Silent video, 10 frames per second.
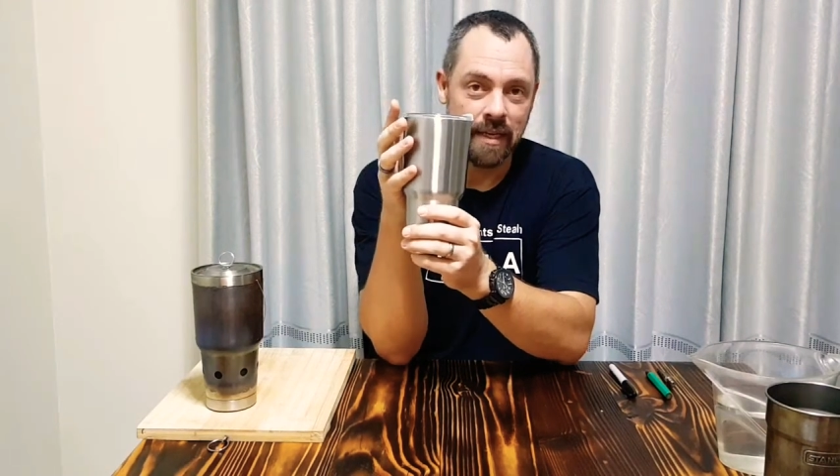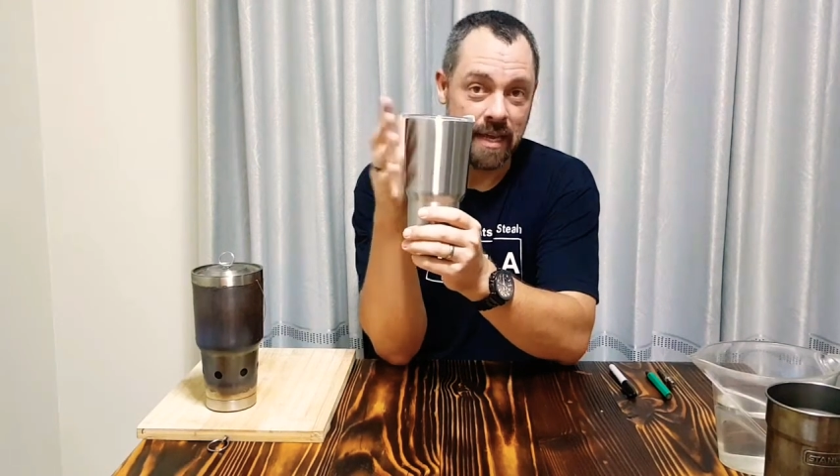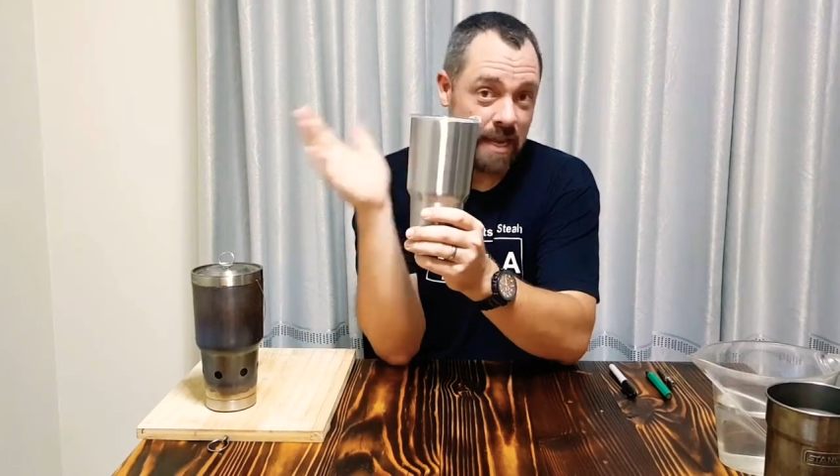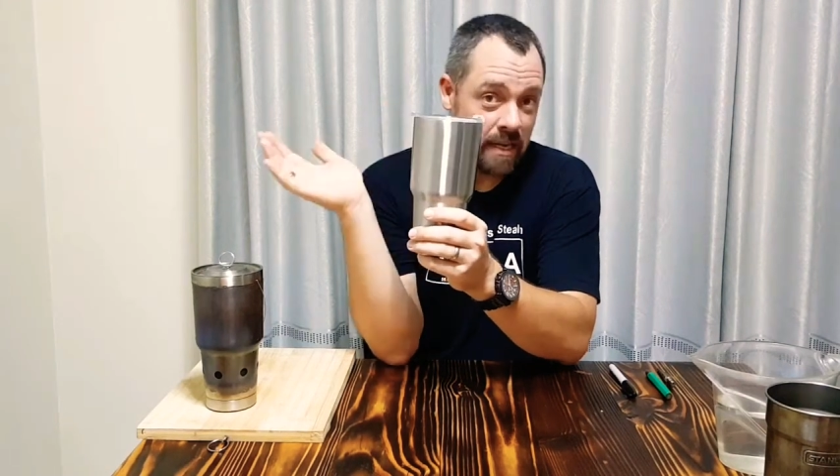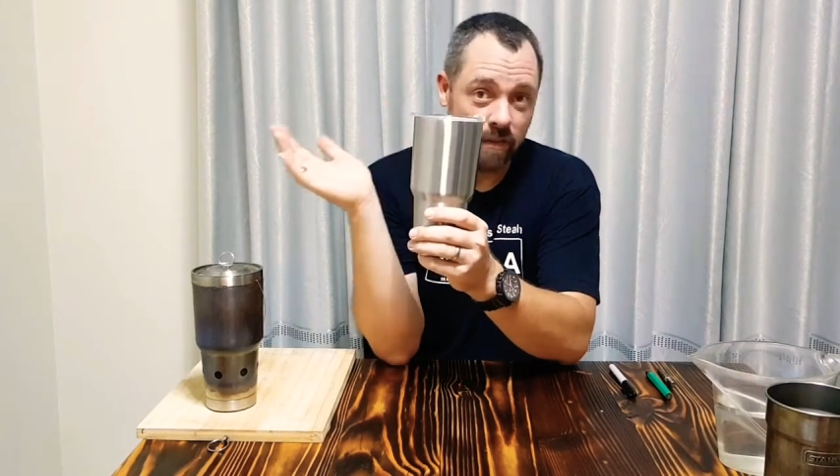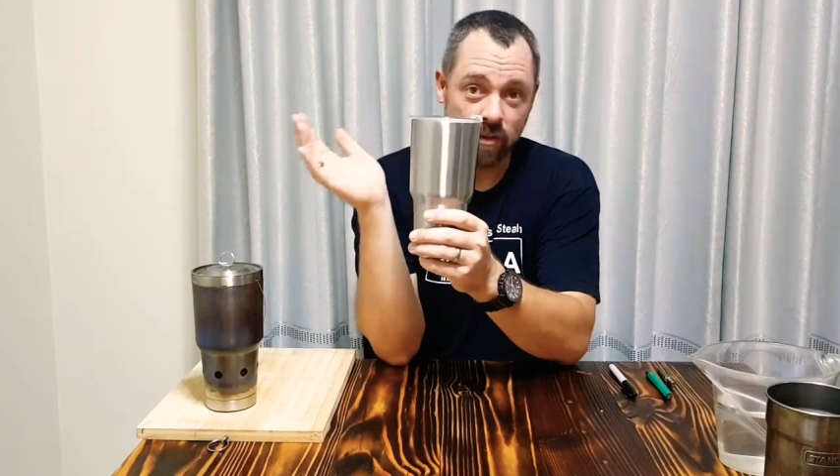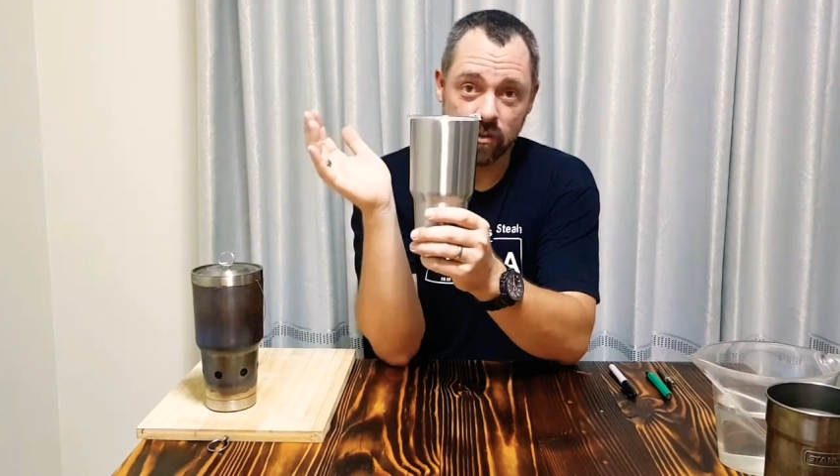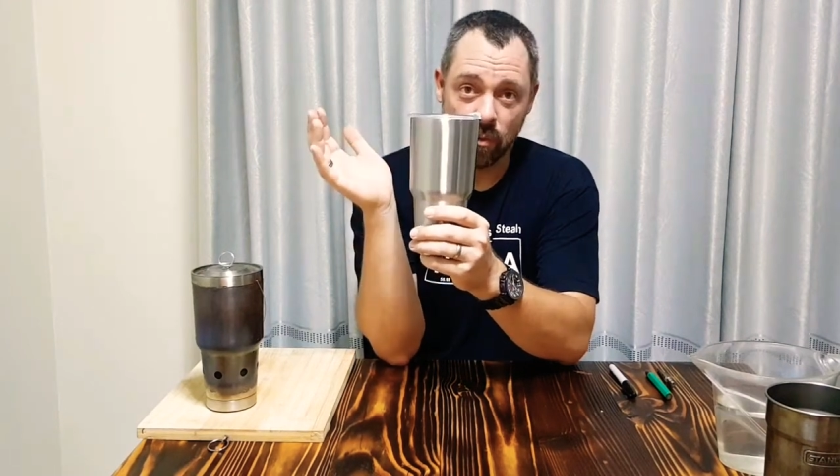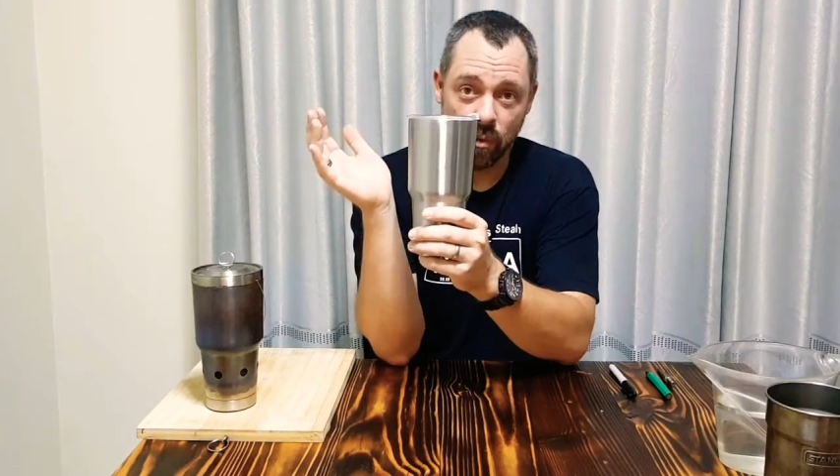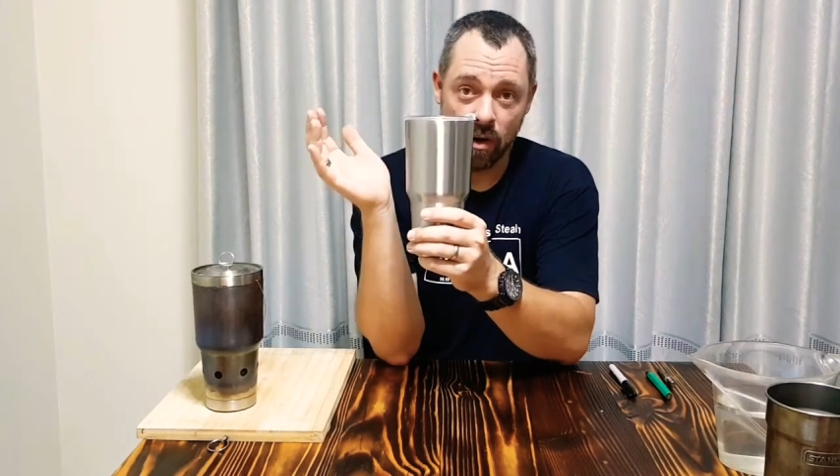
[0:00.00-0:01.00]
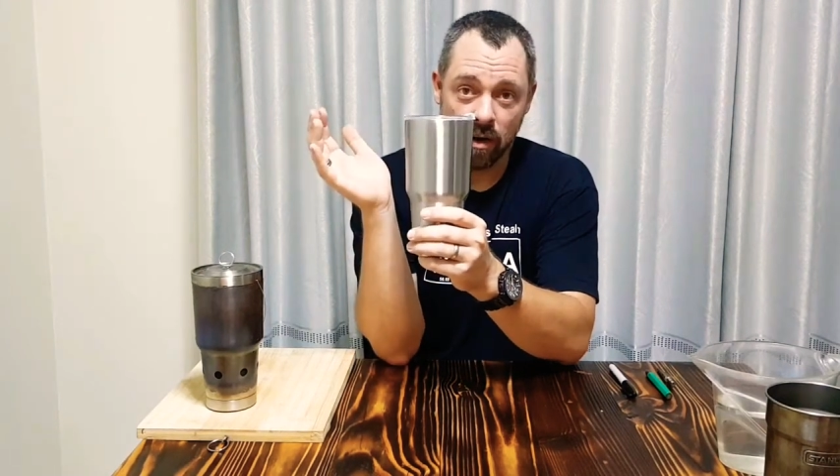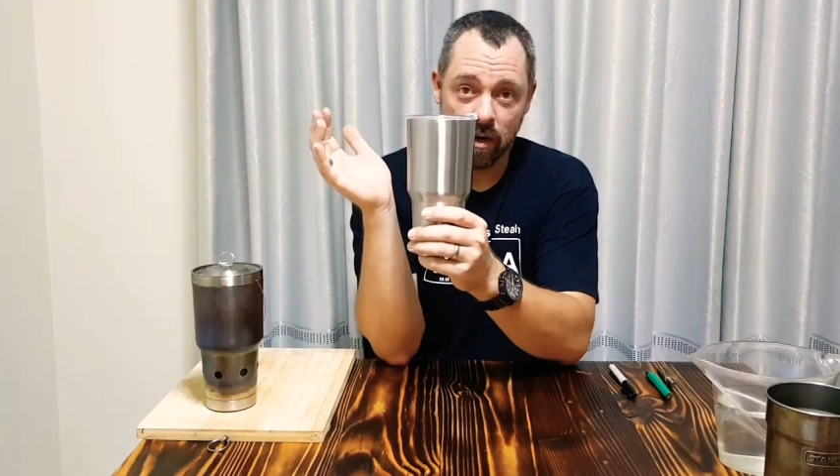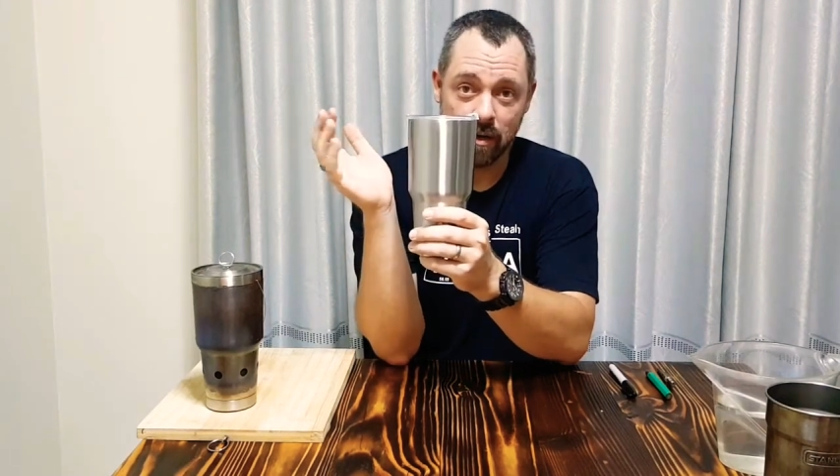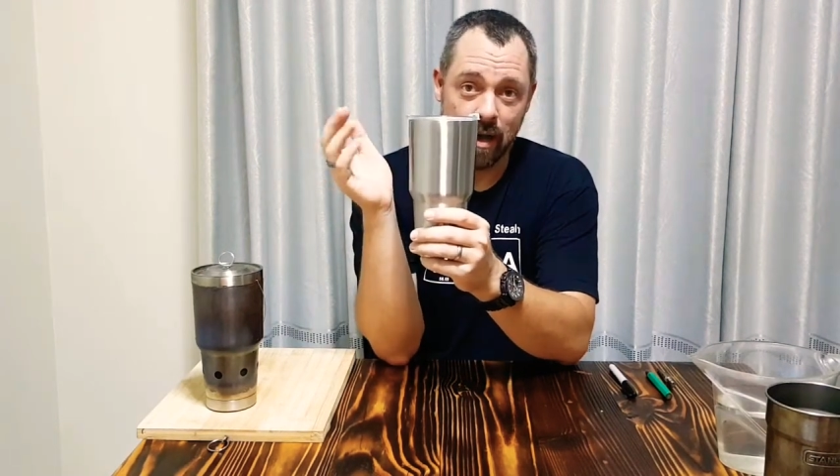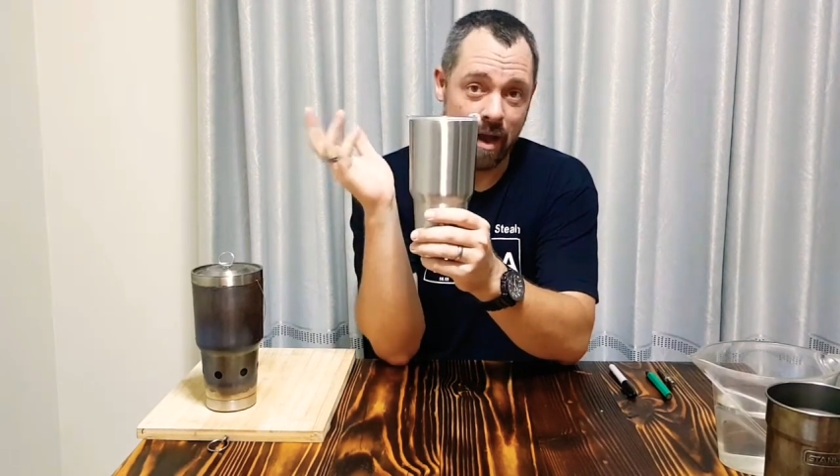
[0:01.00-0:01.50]
Any of those will
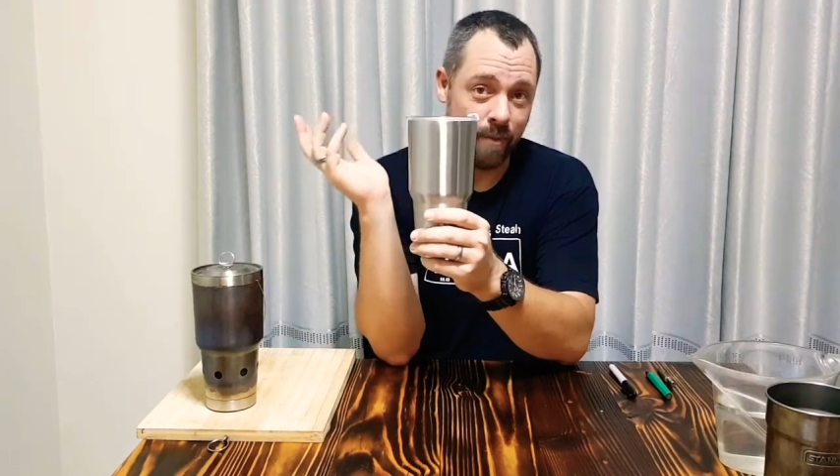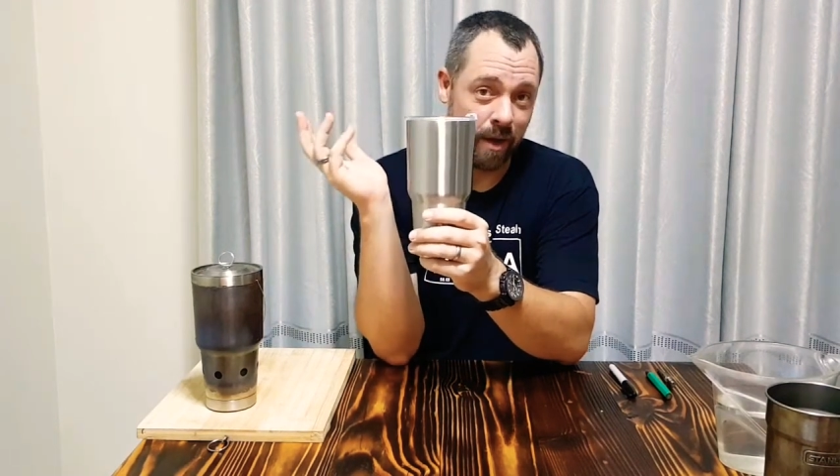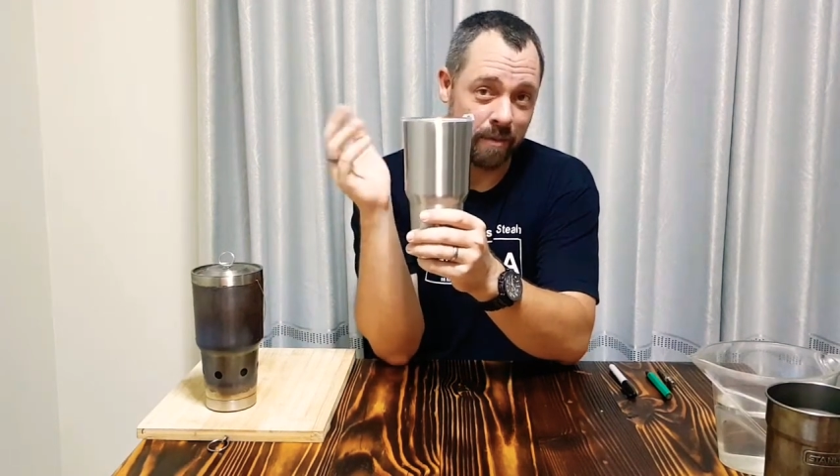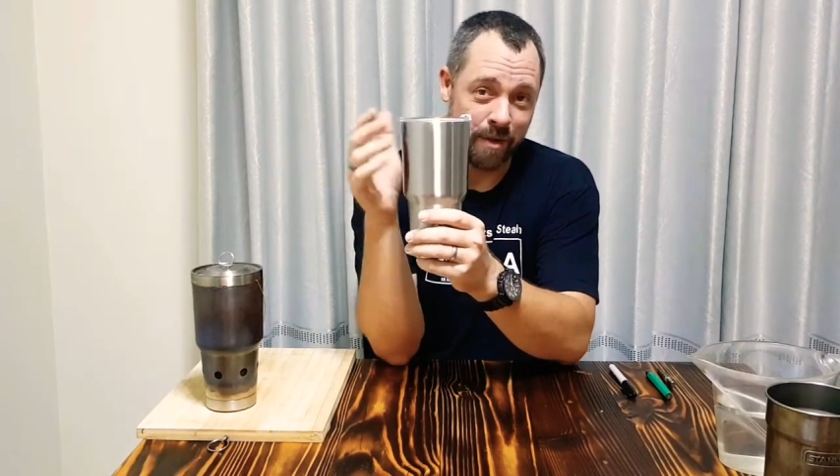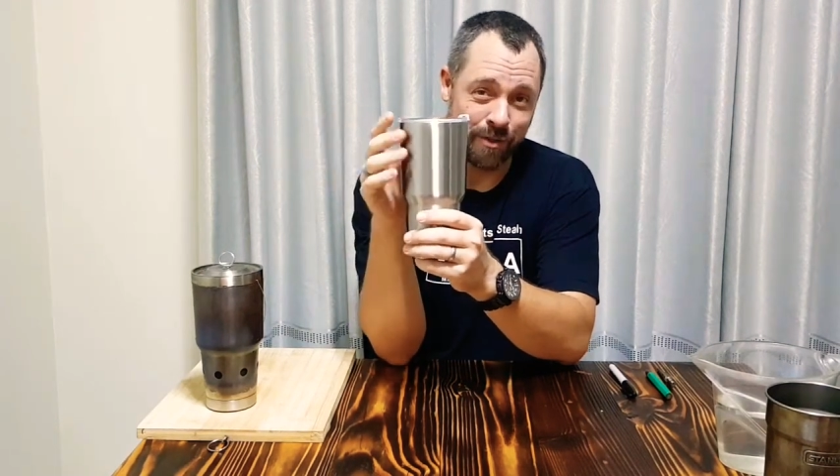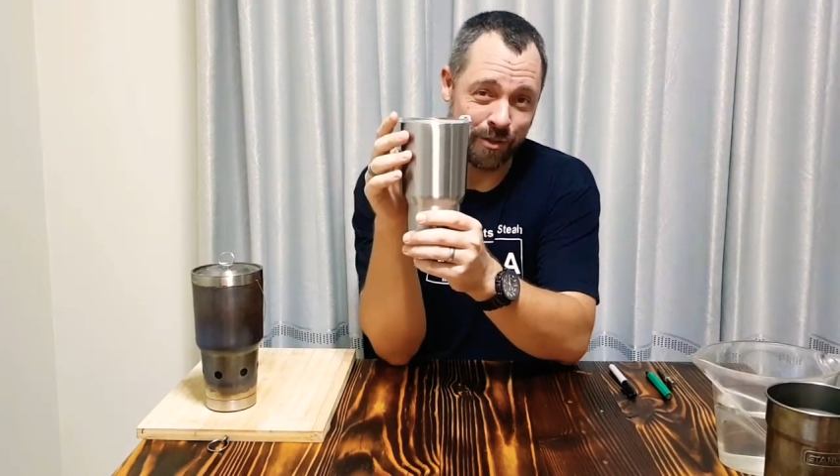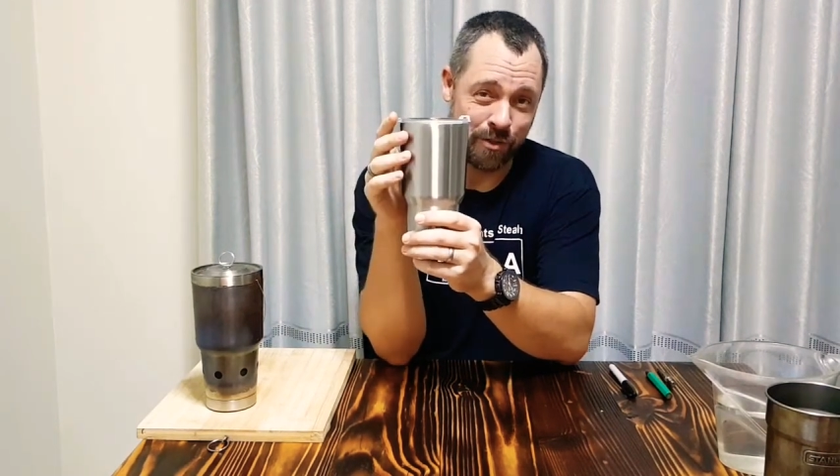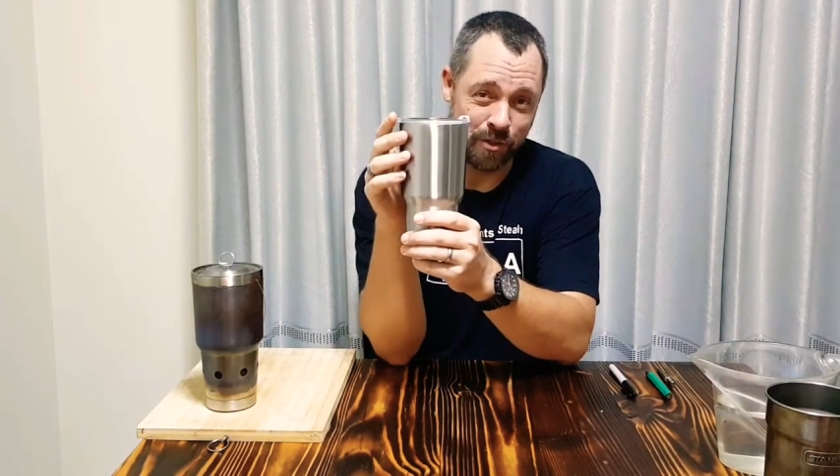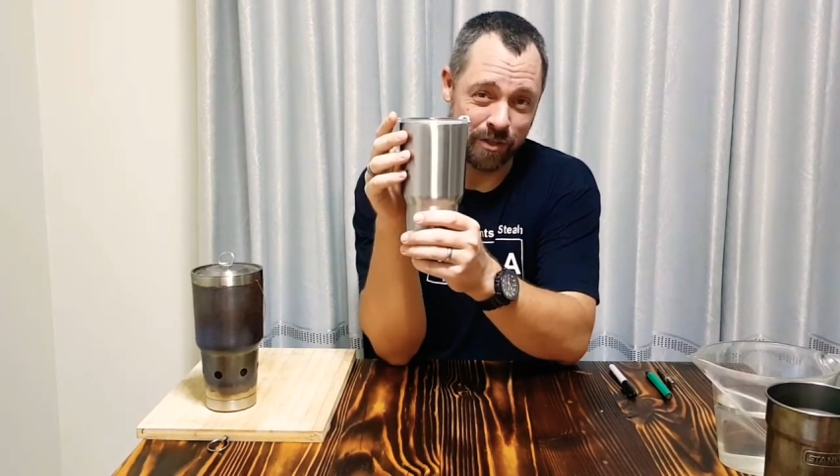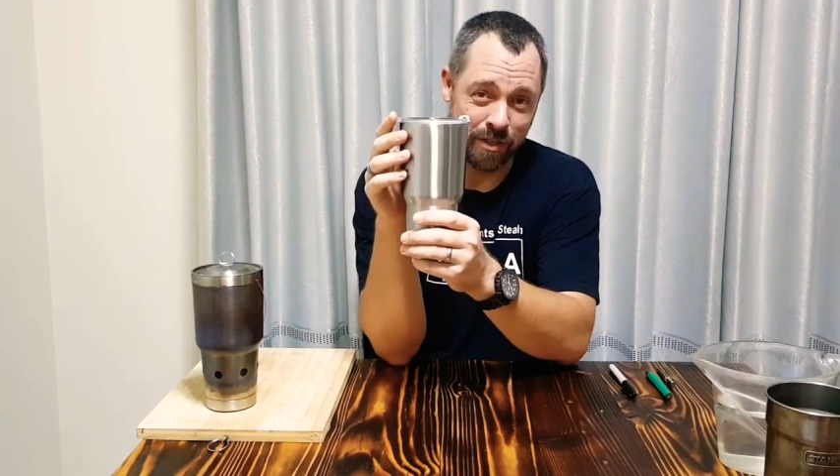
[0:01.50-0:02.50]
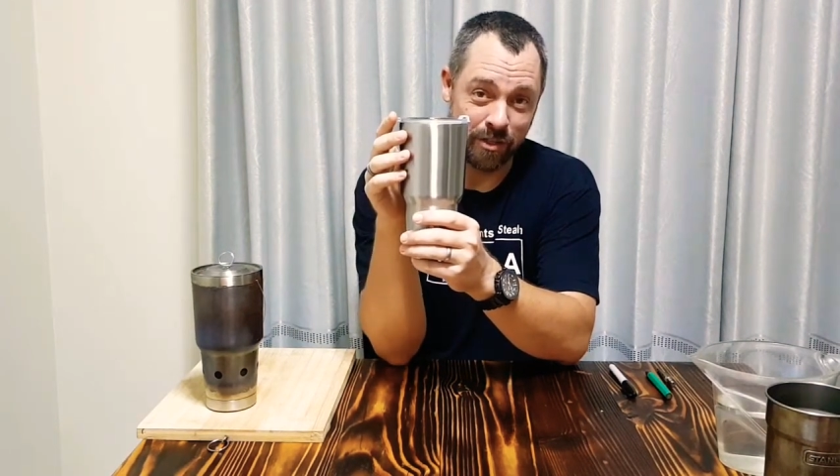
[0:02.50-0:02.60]
work. I recommend just using